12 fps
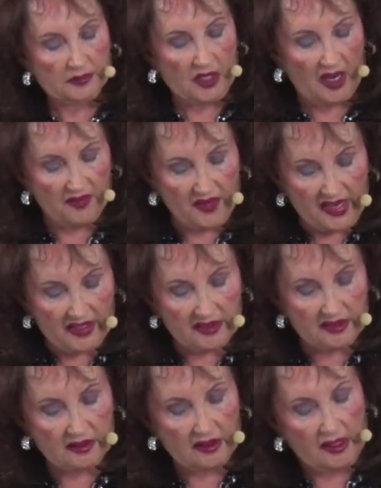I
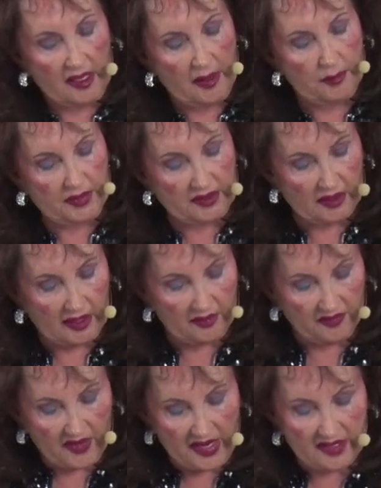fast
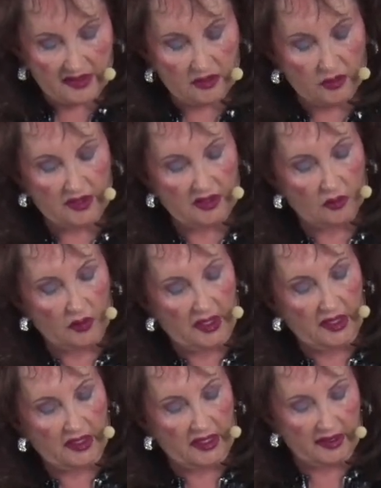twice a
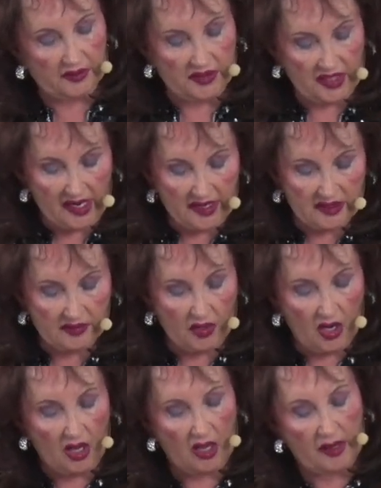week. I give tithes of
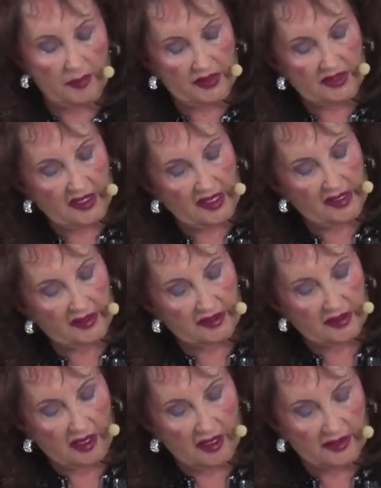all I possess,
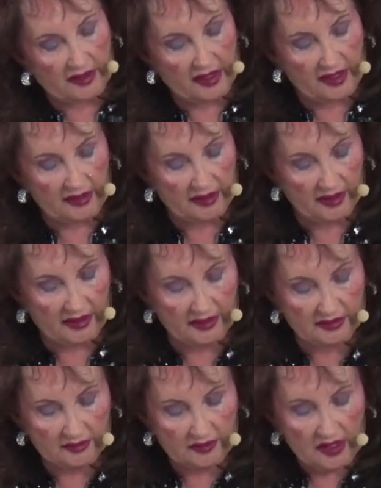on and on and
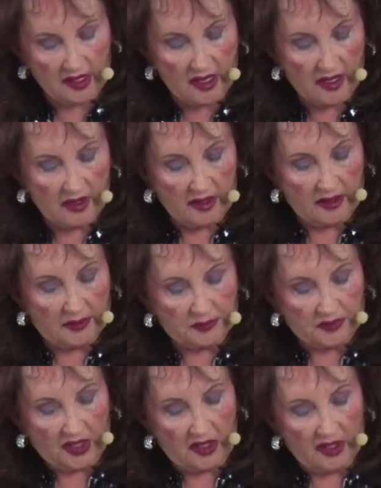on.
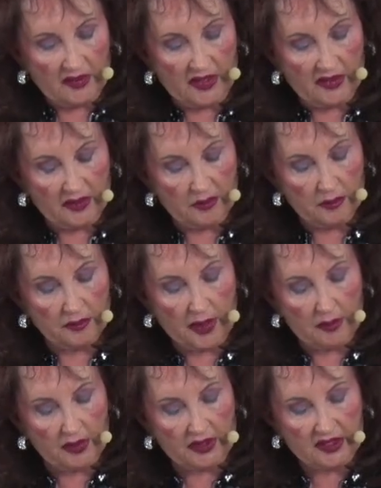And then the
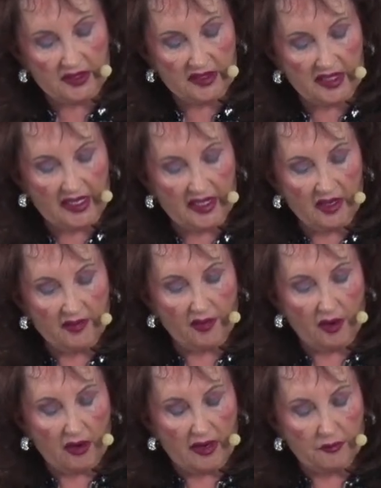publican standing
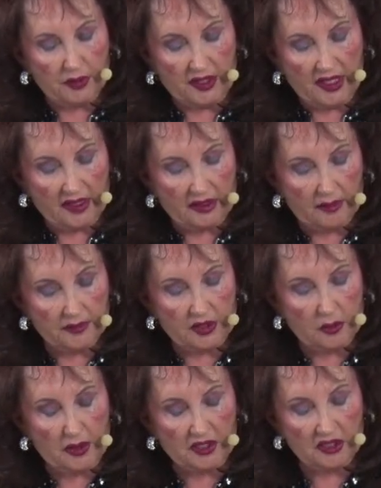afar off would not up
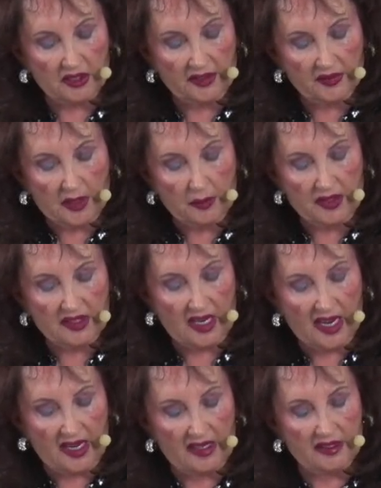so much lift up his
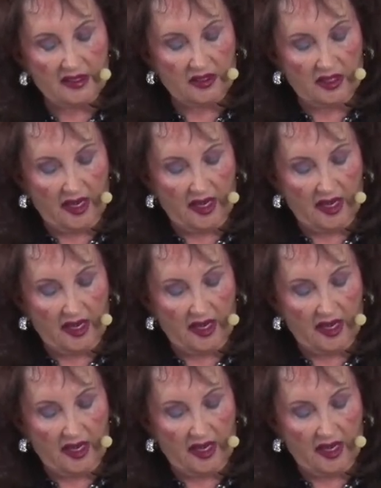eyes unto